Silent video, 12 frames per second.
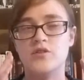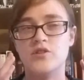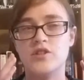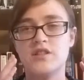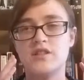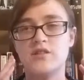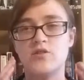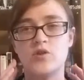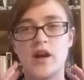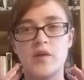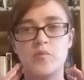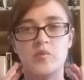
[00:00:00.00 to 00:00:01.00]
just
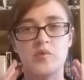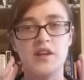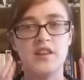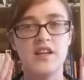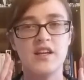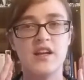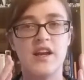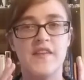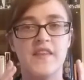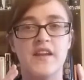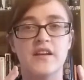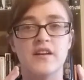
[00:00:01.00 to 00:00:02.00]
try breathing
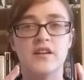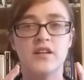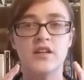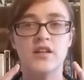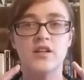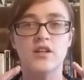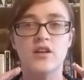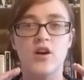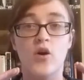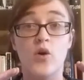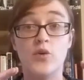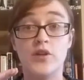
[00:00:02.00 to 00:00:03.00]
and then
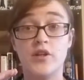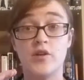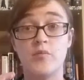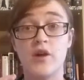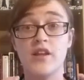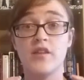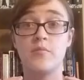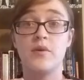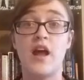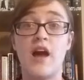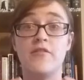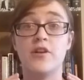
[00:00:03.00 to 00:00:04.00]
holding your breath
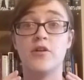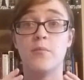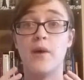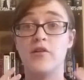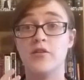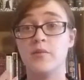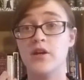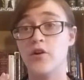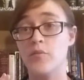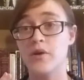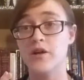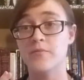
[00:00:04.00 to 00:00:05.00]
but having your mouth be
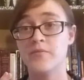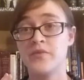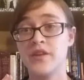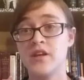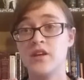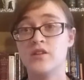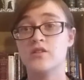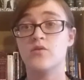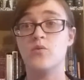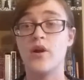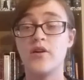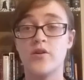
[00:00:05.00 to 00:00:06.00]
open.
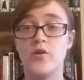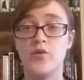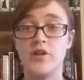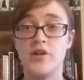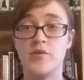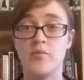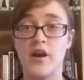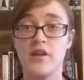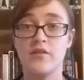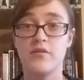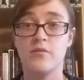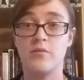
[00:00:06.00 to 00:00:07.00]
So where you're holding your
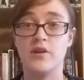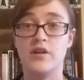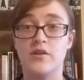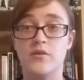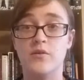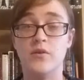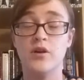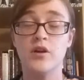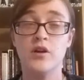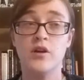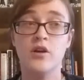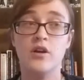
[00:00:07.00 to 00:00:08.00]
breath when you
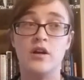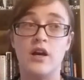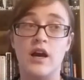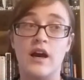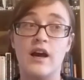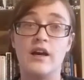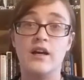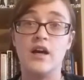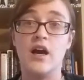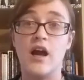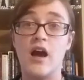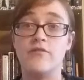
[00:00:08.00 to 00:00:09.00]

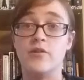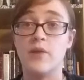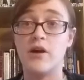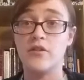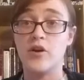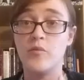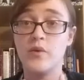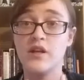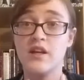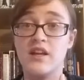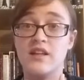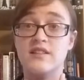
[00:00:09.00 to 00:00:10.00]
have your mouth
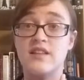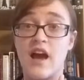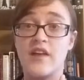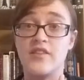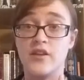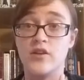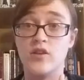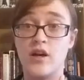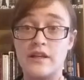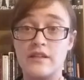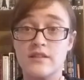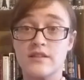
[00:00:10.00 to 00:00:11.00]
open is at the
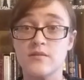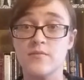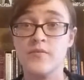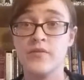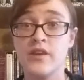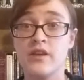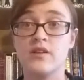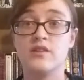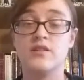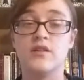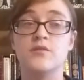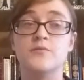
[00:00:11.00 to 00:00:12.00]
glottis.
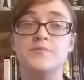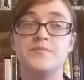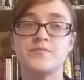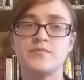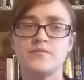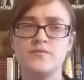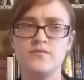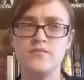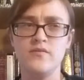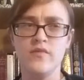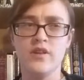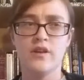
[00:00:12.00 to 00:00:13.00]
So
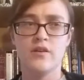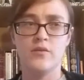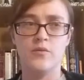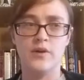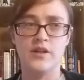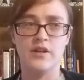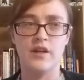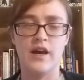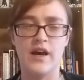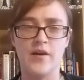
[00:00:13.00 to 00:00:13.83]
when